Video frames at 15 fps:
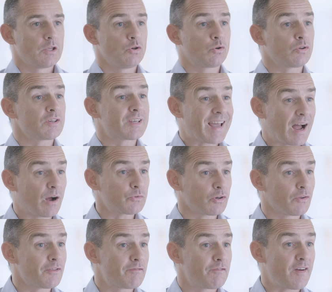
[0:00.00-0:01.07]
You can
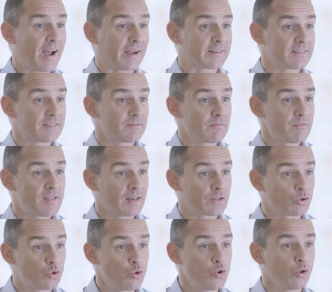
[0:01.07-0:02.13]
count on the fact
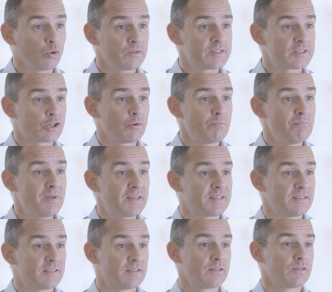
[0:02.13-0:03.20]
that Google is
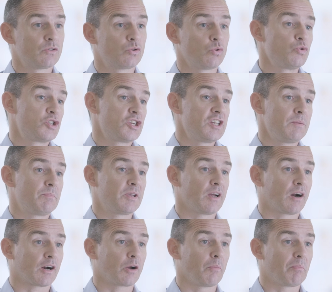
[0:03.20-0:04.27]
committed to G D
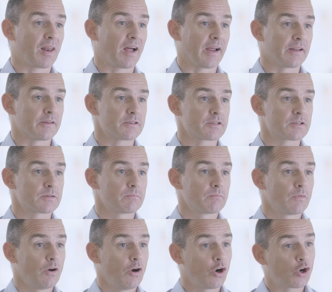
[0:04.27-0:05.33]
P R compliance
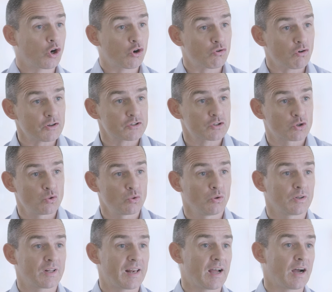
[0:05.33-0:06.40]
across
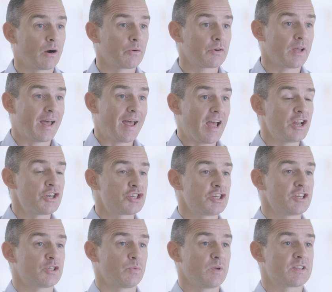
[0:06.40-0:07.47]
Google Cloud and
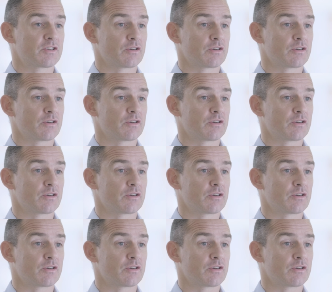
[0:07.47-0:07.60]
G Suite